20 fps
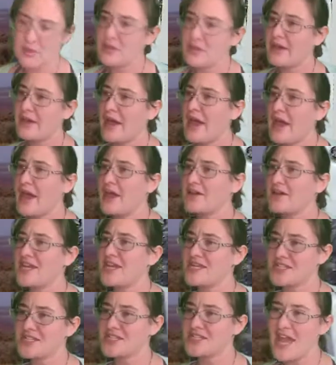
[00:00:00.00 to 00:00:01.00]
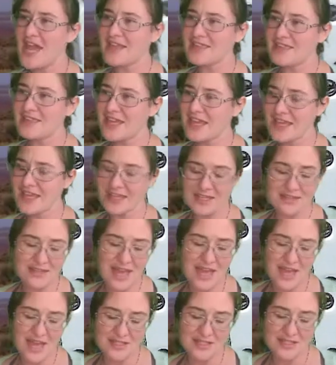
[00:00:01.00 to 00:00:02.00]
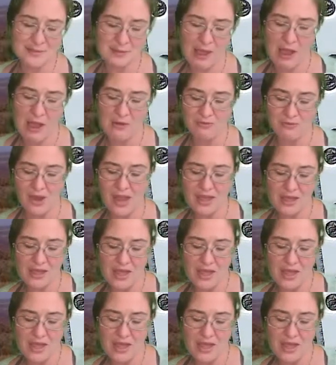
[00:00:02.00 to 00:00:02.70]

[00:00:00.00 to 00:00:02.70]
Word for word: All right, so I think that's about right.